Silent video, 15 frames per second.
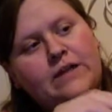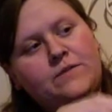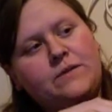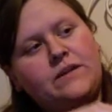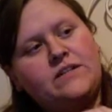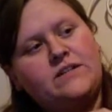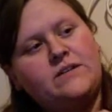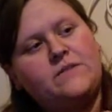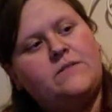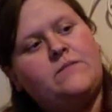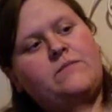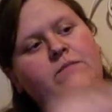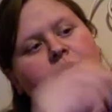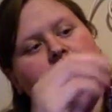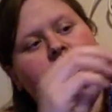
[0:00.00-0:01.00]
week 2.
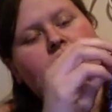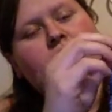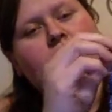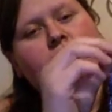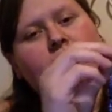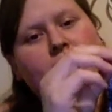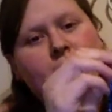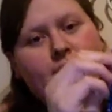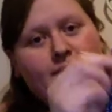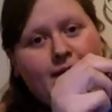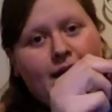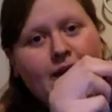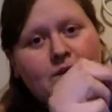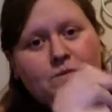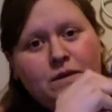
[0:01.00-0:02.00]

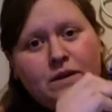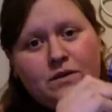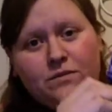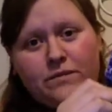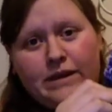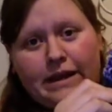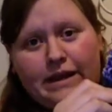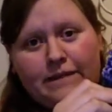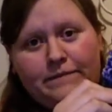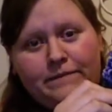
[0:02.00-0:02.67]
That's week 3.